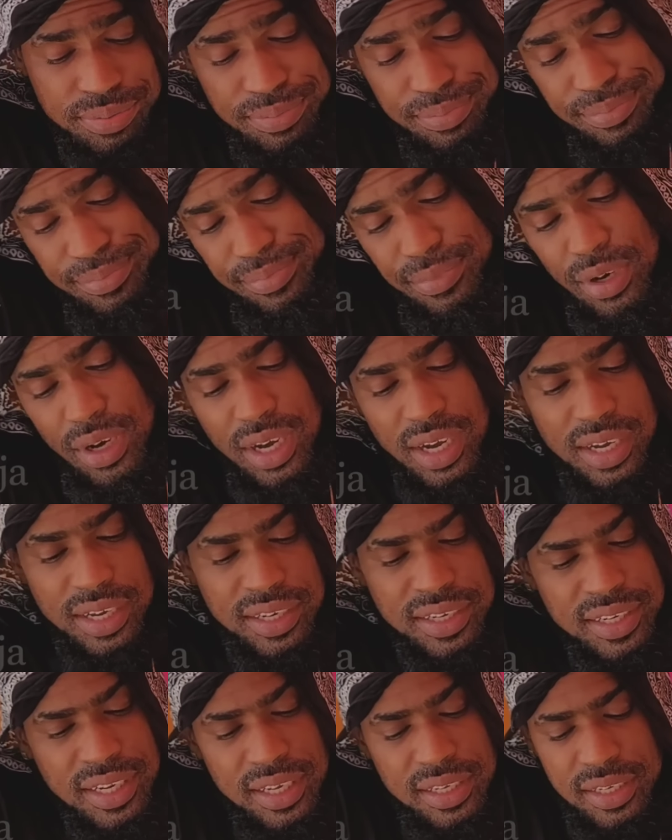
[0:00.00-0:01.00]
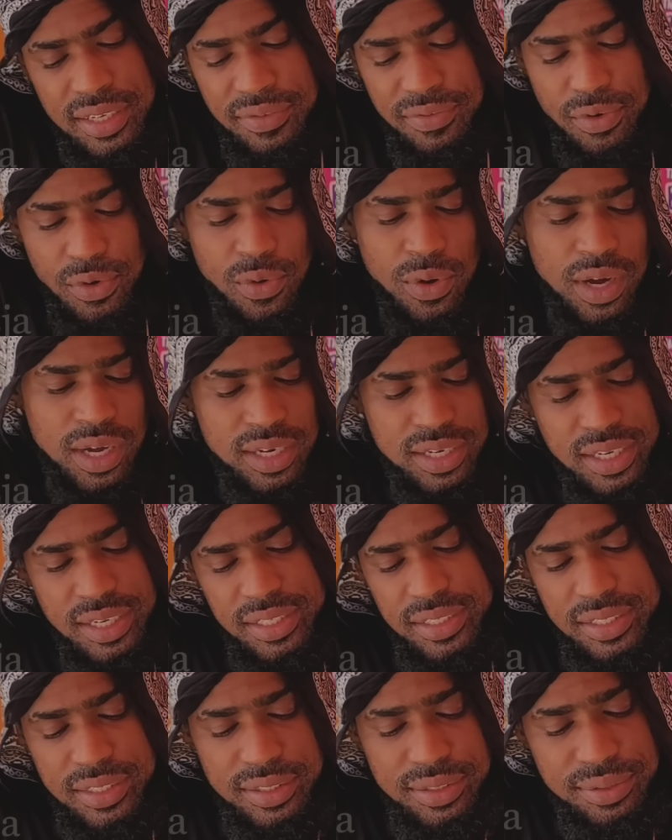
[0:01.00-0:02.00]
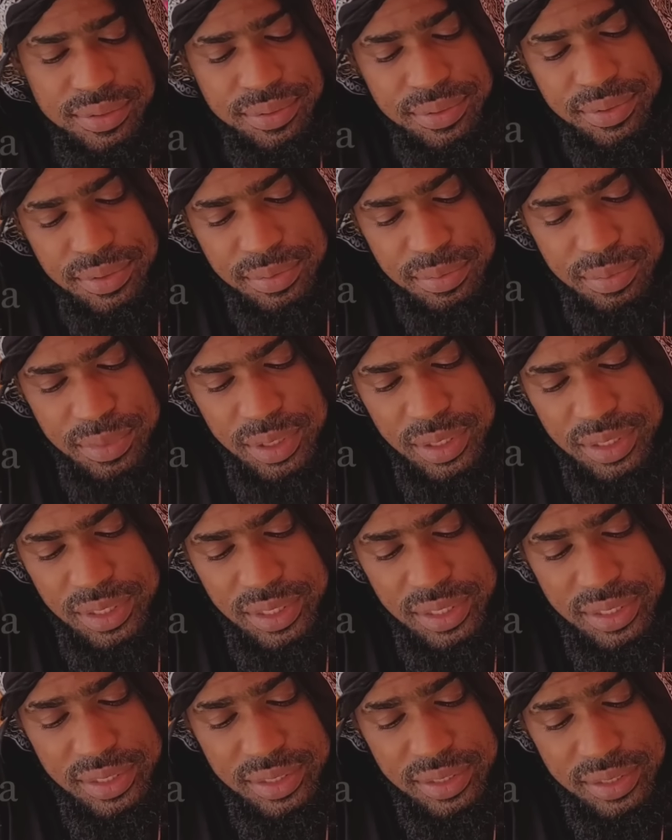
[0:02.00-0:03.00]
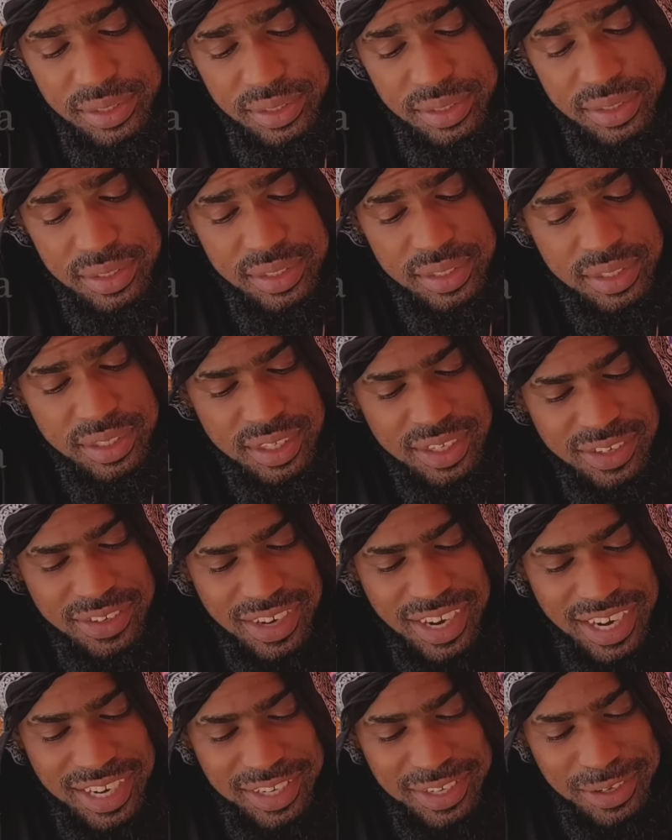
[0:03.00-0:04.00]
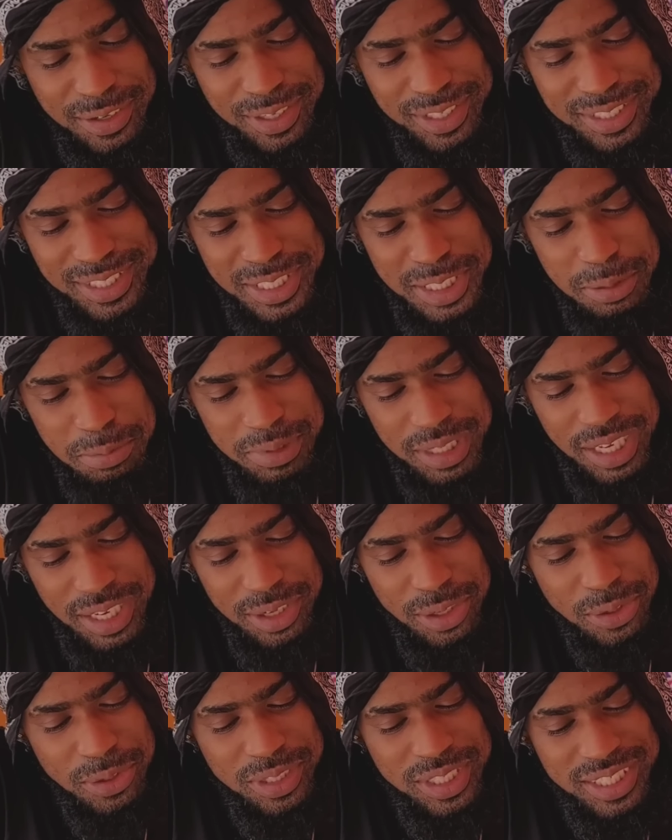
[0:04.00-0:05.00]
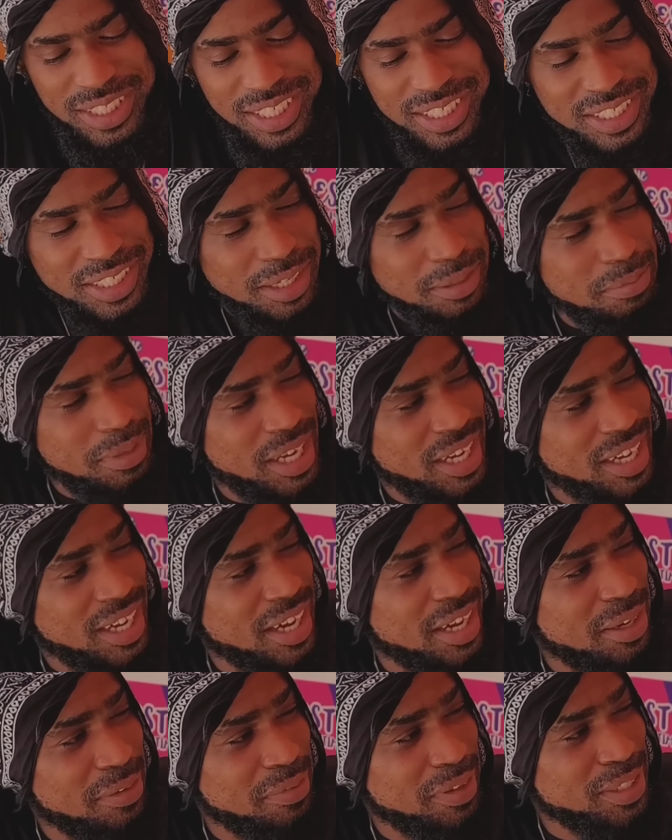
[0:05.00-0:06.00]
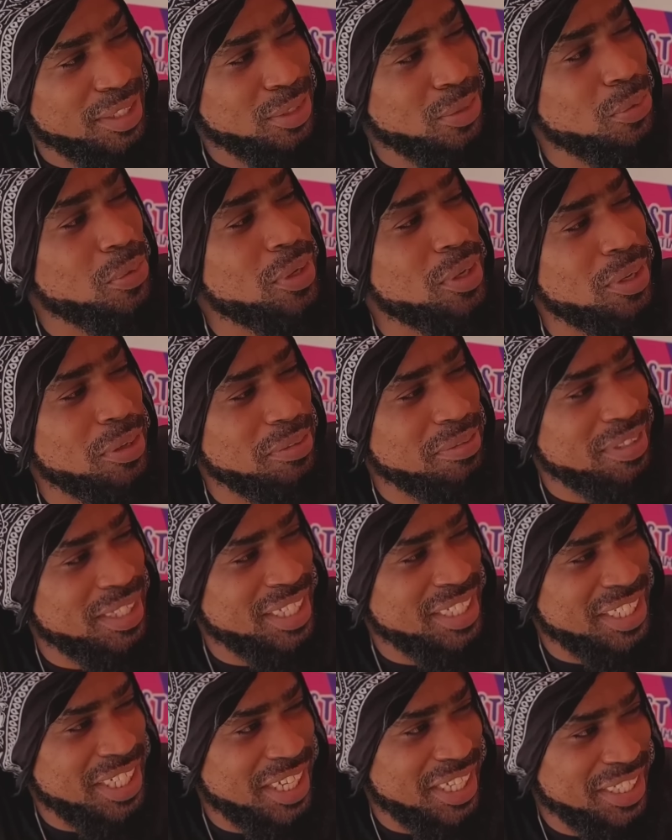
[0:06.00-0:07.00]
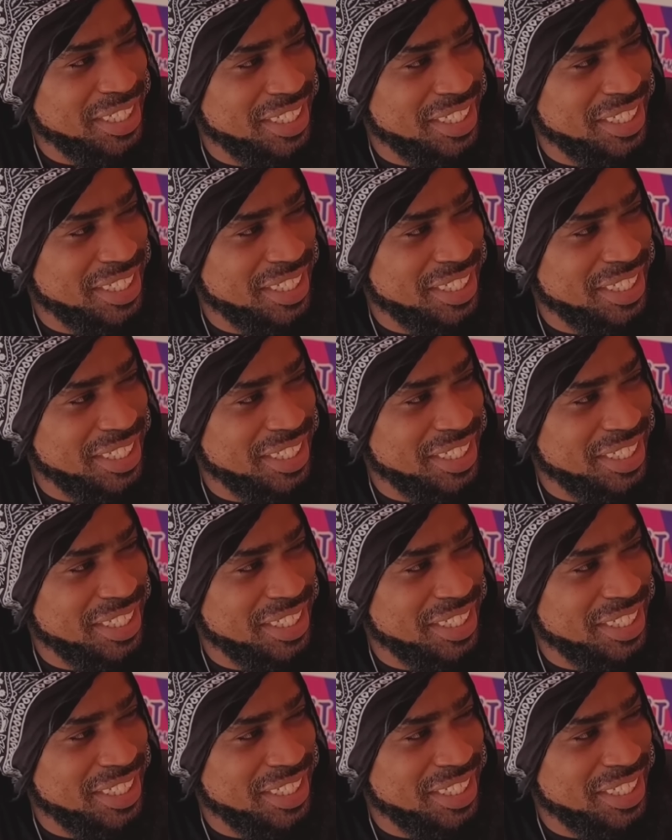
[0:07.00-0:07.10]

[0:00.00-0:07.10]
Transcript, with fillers: Boy, that did for goodness. But right now it seems like the only session me I got have a stone love session.